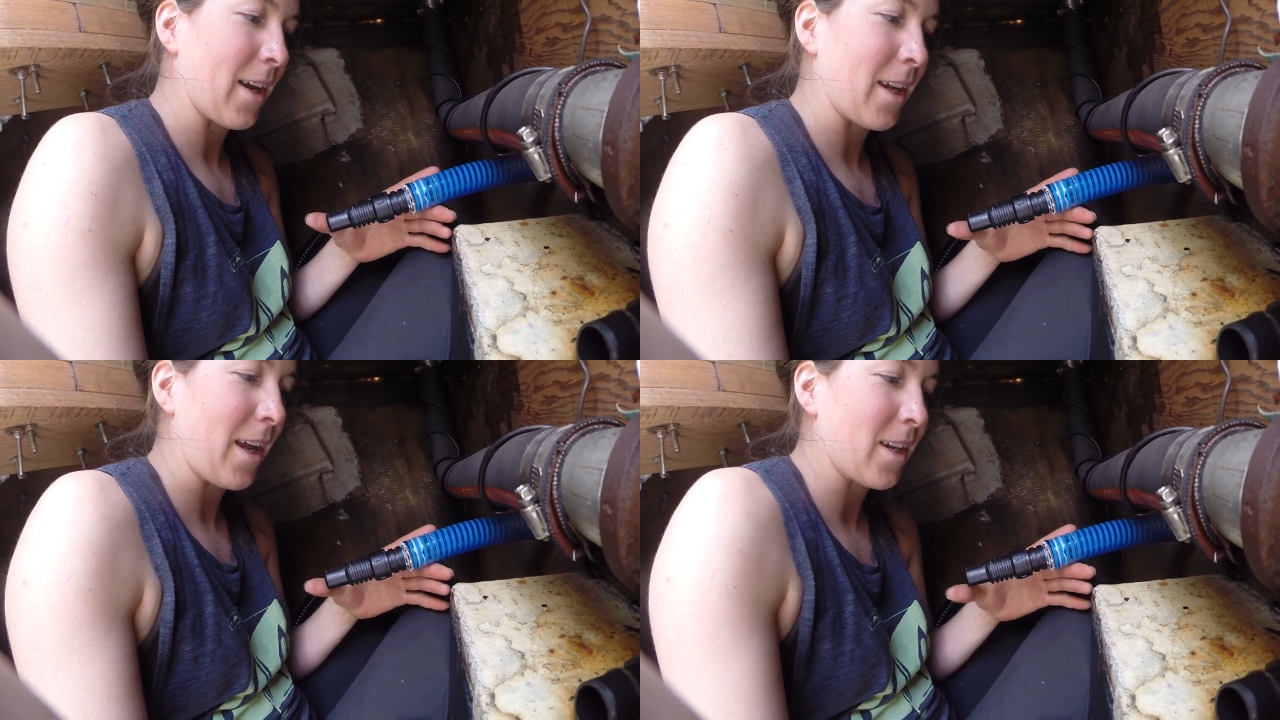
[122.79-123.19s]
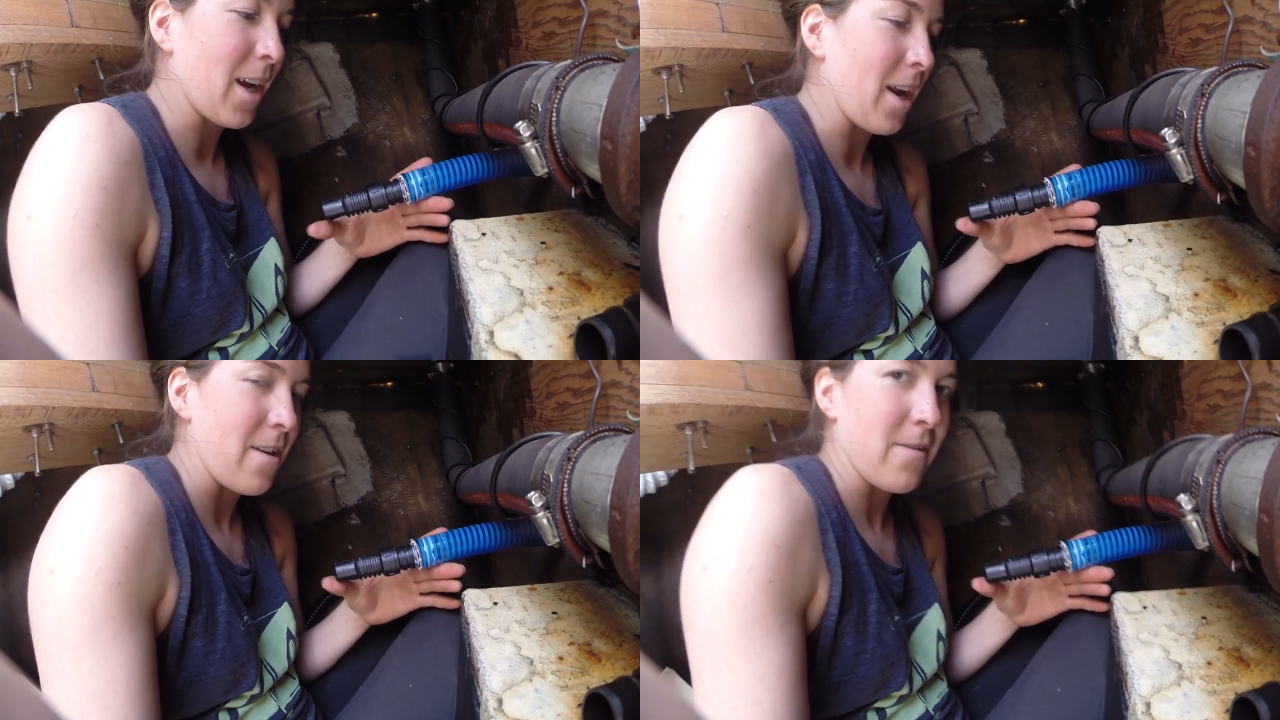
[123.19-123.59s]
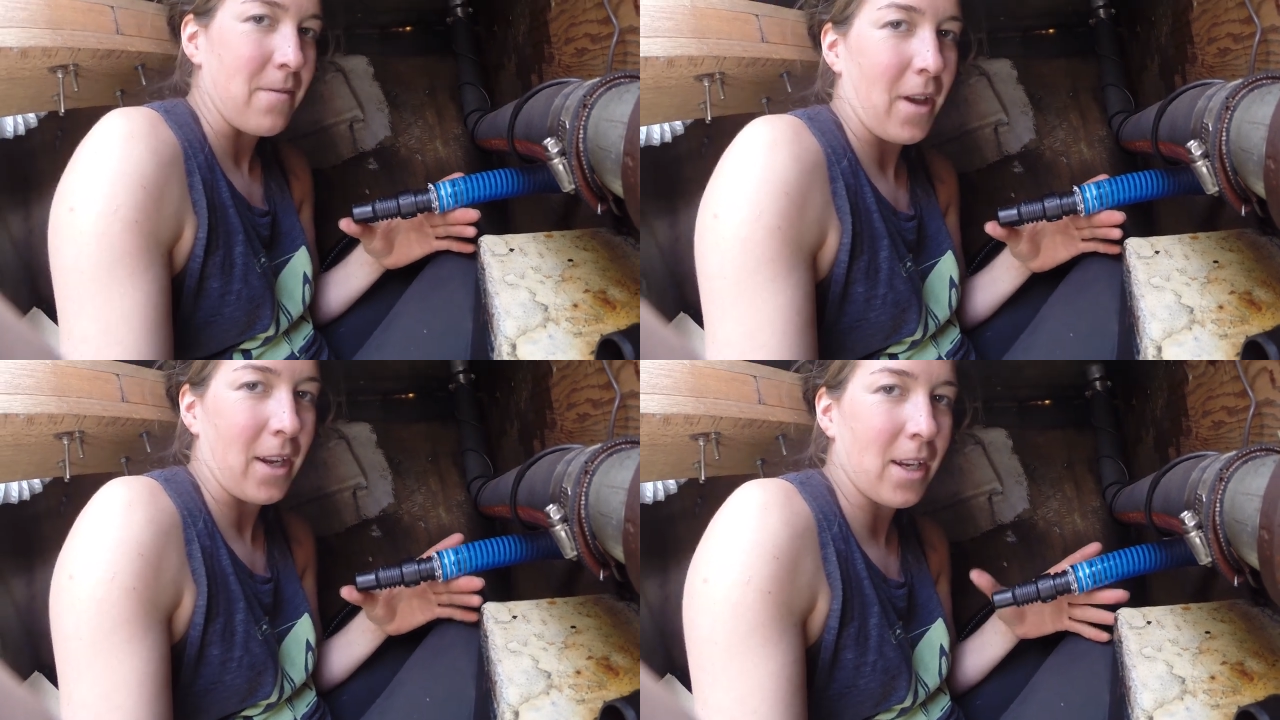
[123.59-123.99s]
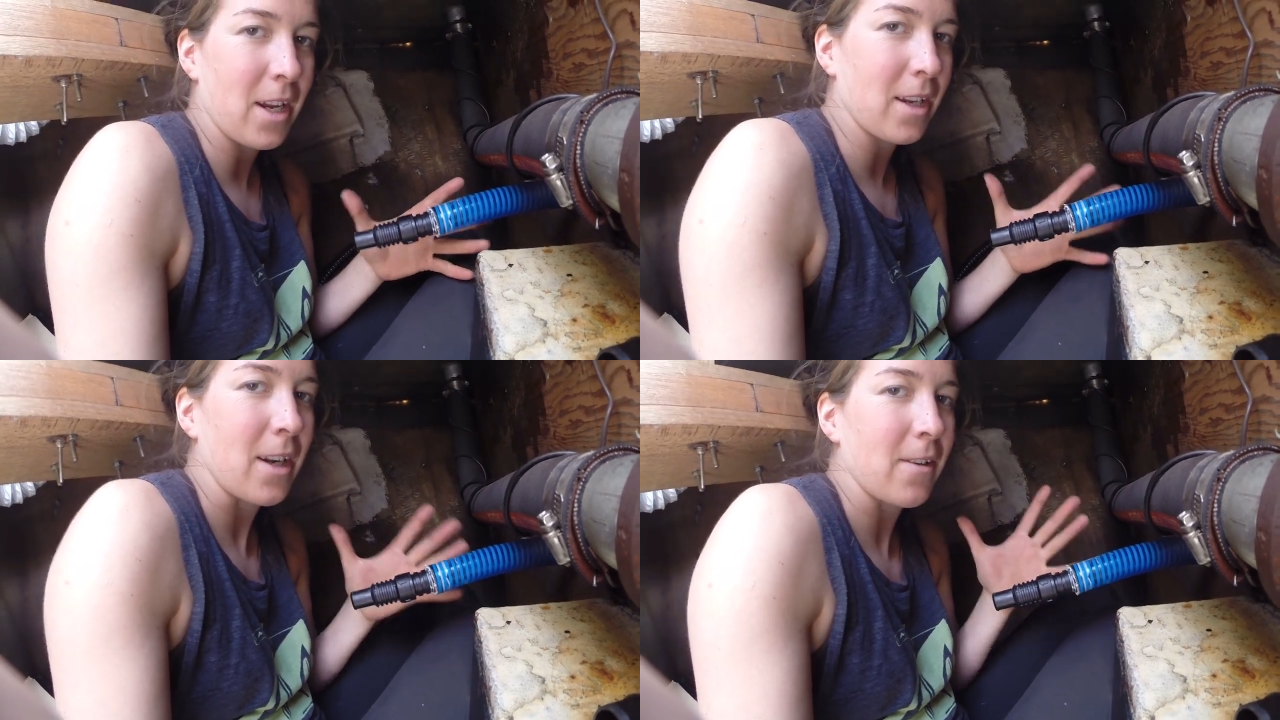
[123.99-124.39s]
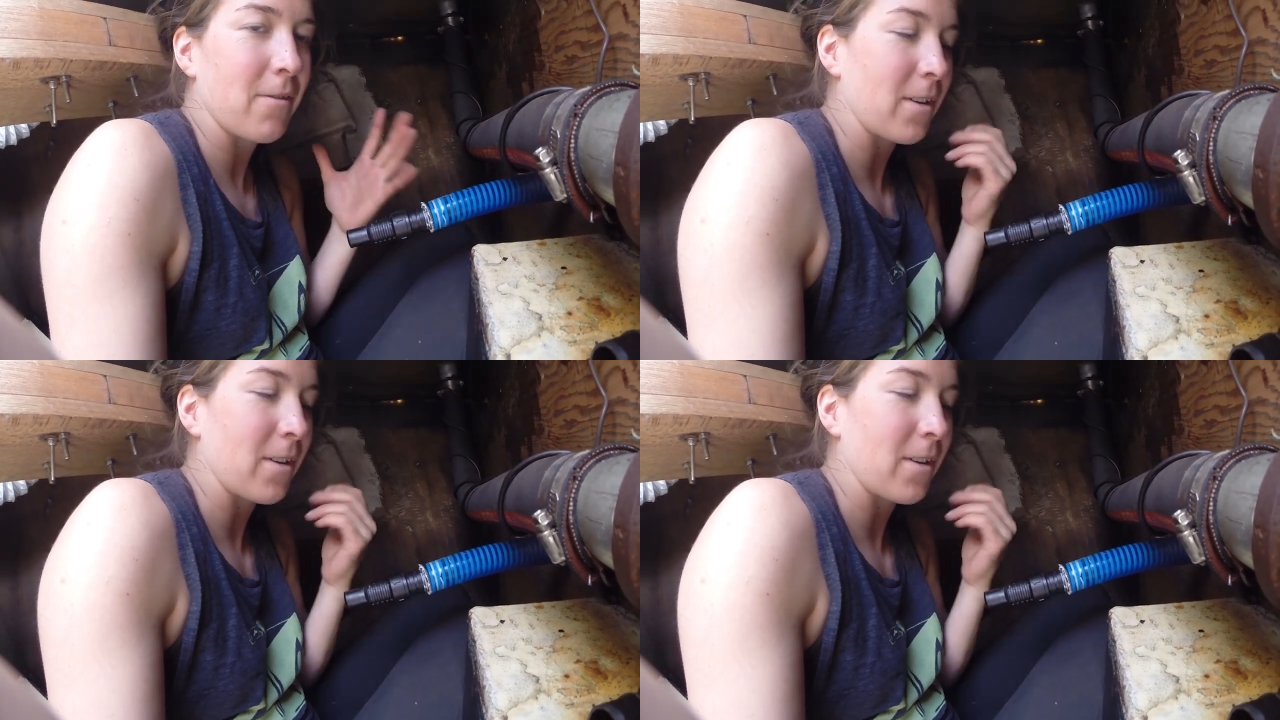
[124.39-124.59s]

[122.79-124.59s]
I can't get it. I can't get it